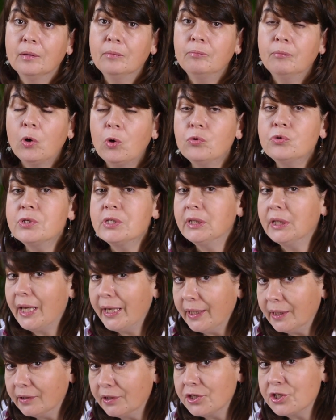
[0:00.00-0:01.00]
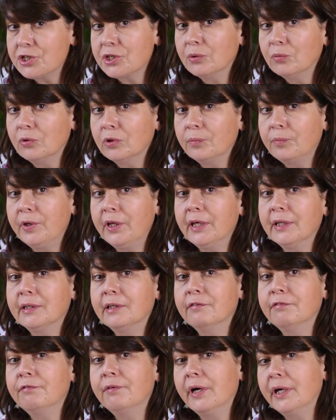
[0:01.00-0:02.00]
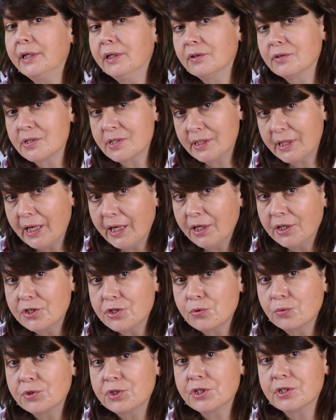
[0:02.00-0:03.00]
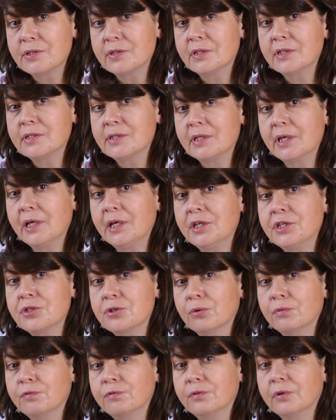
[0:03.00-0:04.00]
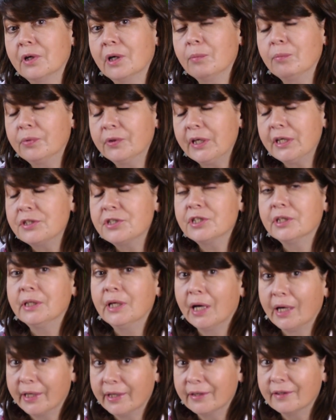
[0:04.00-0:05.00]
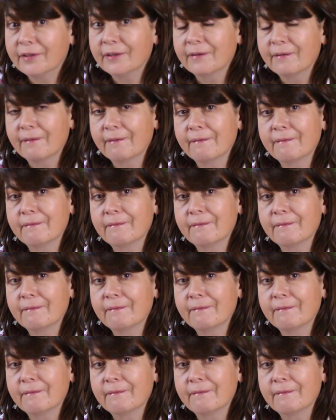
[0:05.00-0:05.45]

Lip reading: most likely she will be at the final stage, which is the stage of complete denial